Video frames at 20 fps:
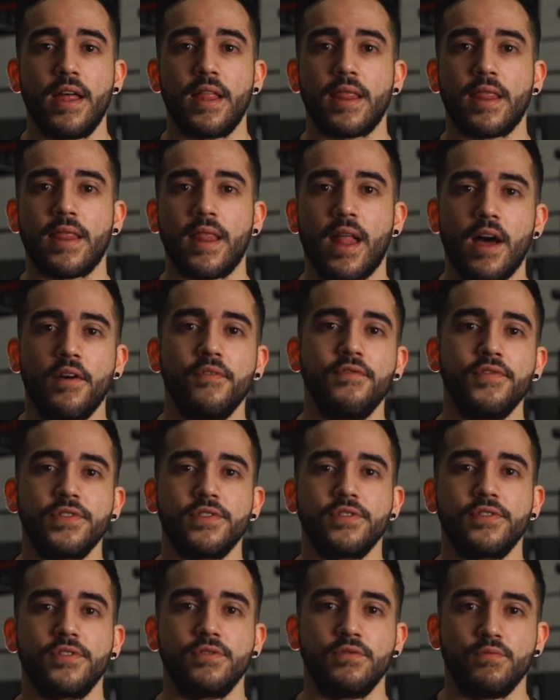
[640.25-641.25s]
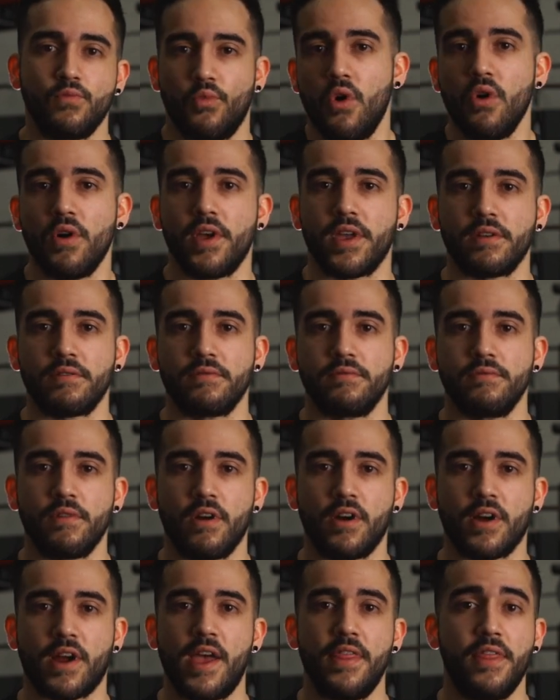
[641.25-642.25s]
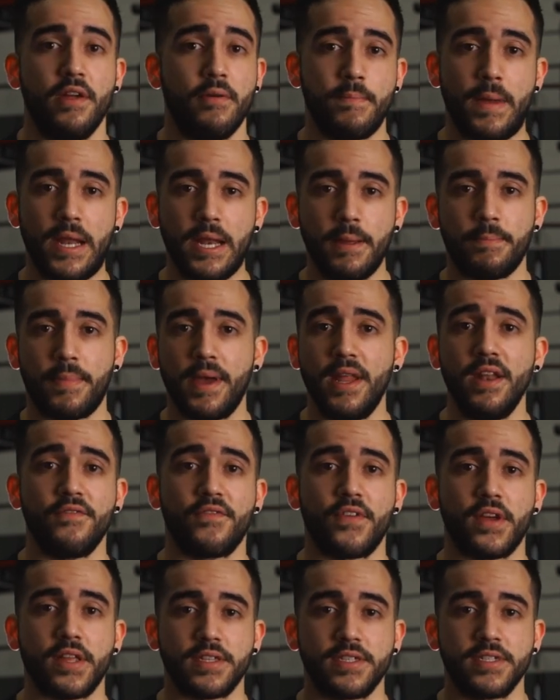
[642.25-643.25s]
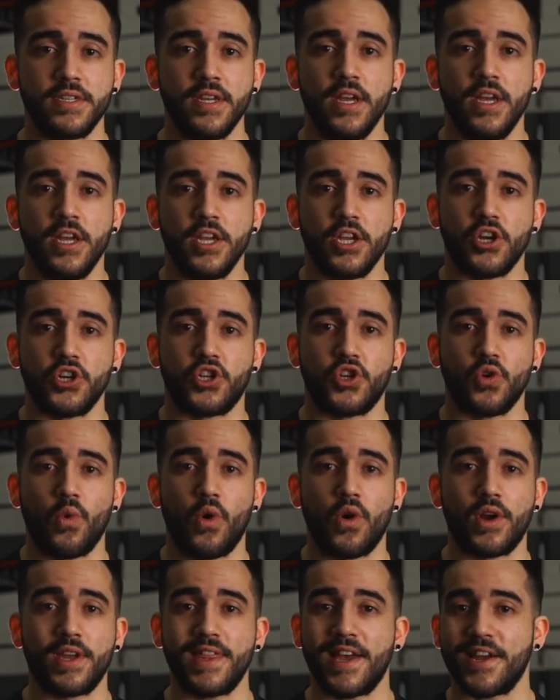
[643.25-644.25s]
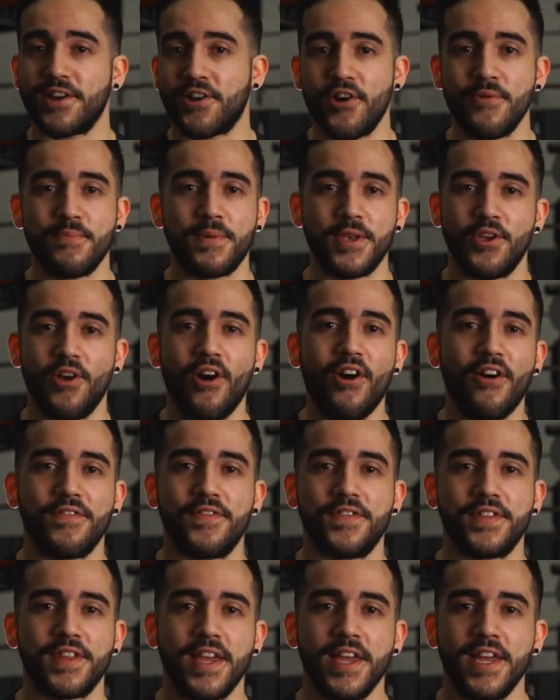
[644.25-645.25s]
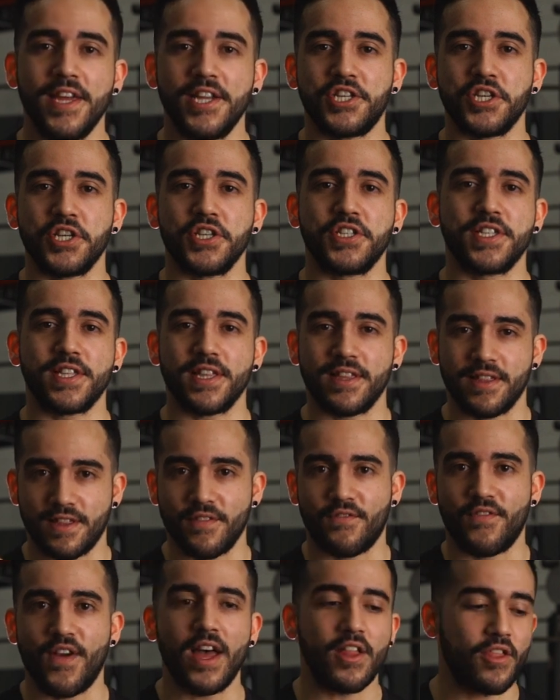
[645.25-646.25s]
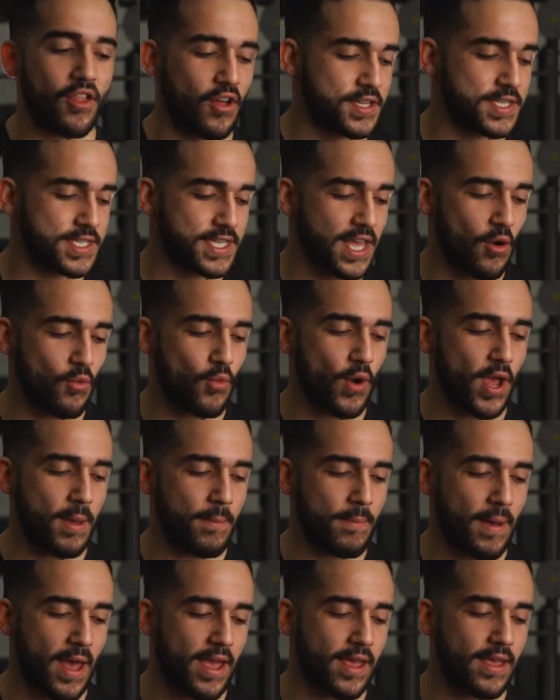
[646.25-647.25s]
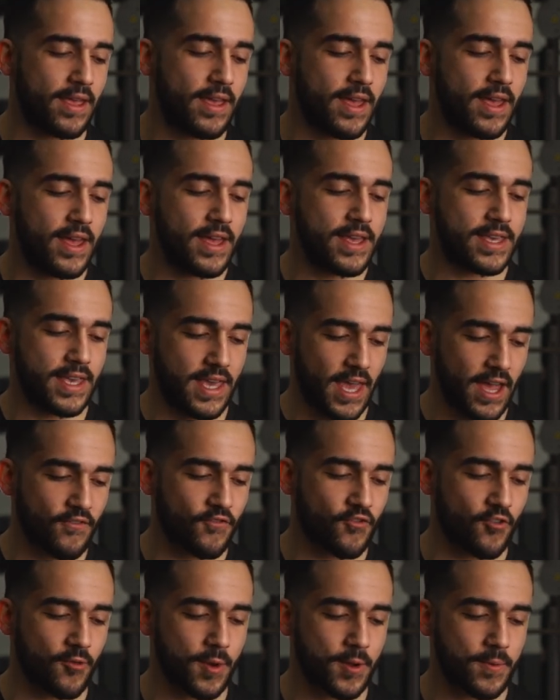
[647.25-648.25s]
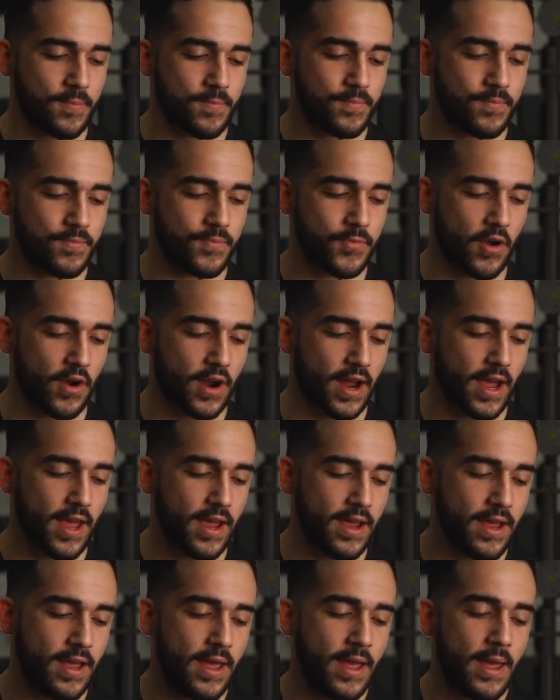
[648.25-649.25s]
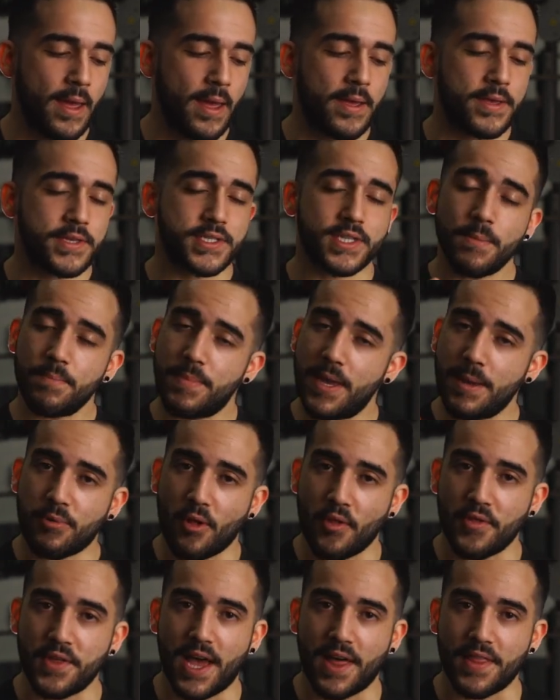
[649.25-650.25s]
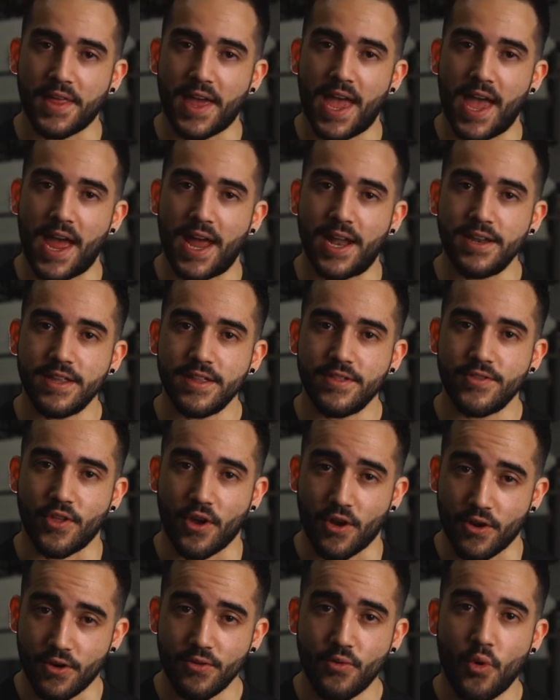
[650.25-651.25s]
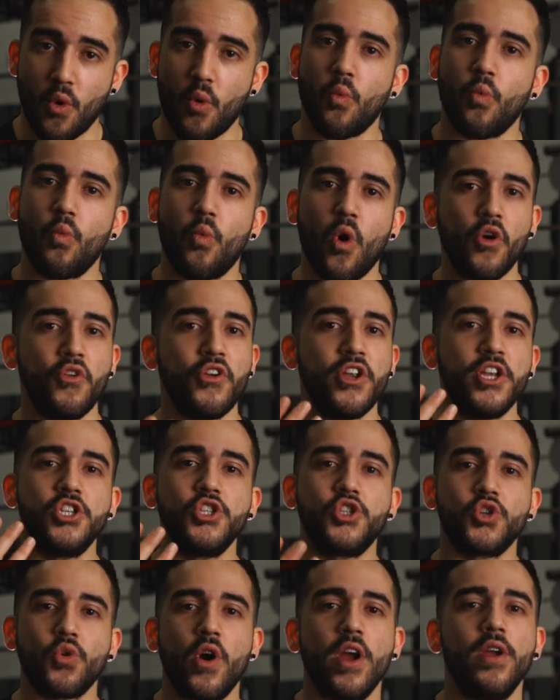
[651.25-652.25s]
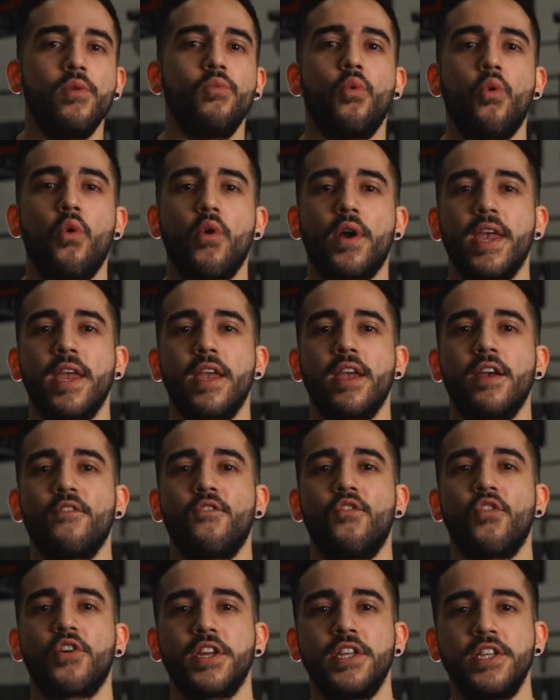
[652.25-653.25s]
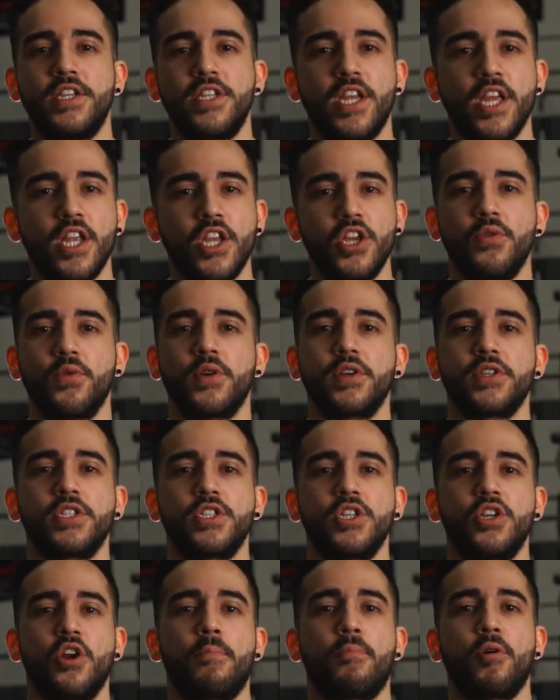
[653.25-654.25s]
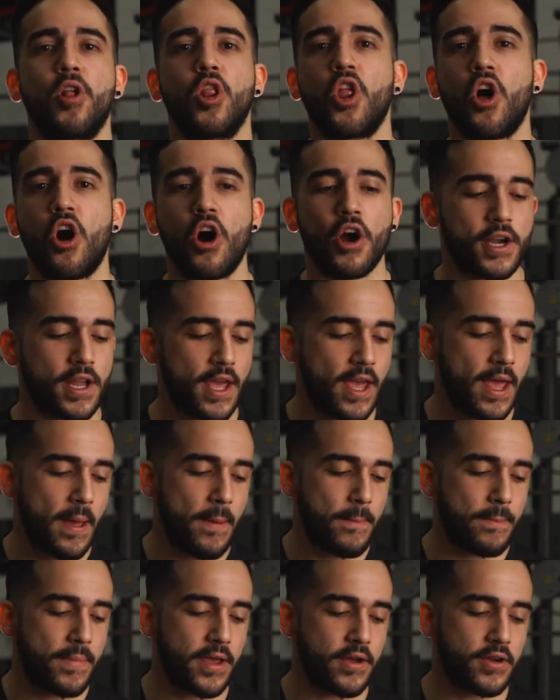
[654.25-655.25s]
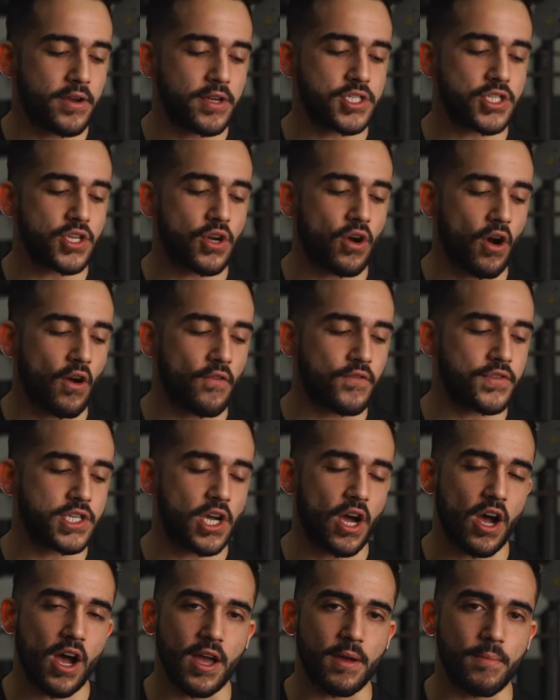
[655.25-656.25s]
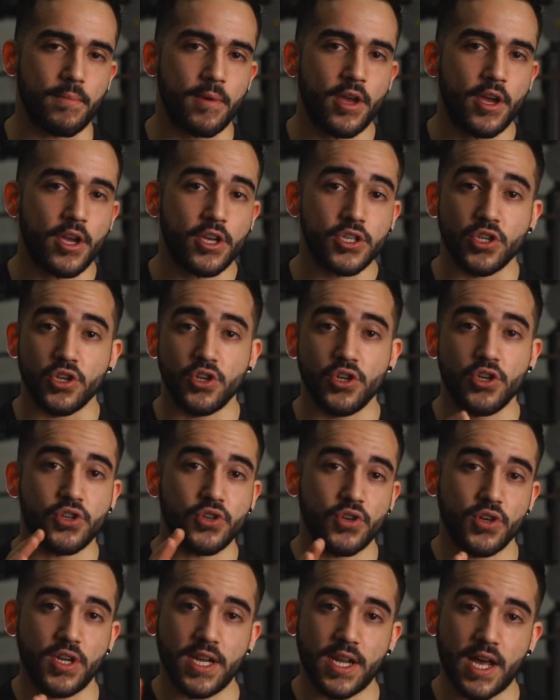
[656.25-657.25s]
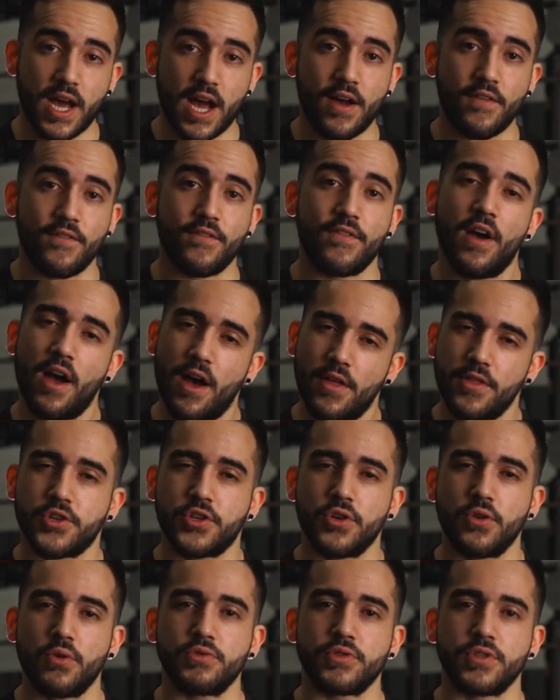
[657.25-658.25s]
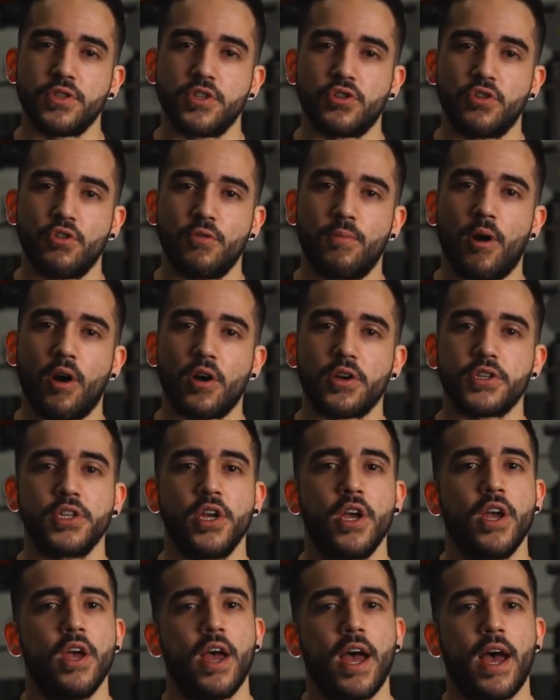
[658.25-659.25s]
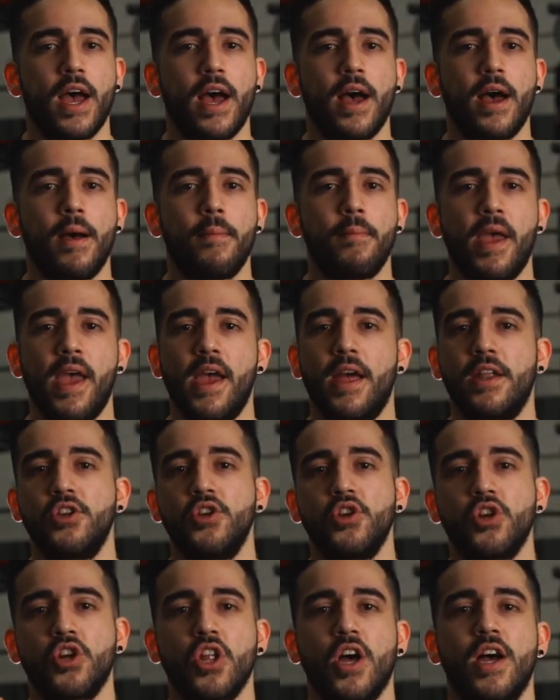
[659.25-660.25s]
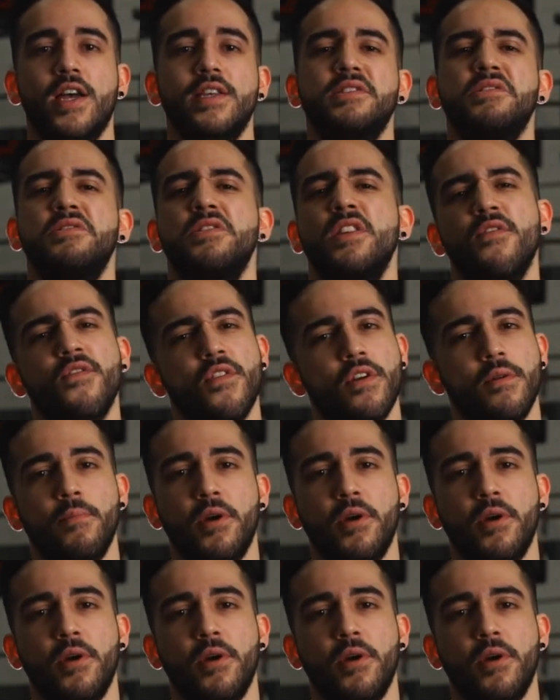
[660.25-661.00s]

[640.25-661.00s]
loves walking. Okay, there are many benefits, you know, to walking that go beyond just the fat loss that we may get from it. Okay, some people, on the other hand, though, won't enjoy walking for continuous, you know, prolonged periods of time. So you do need to have other tools in the toolbox and utilize different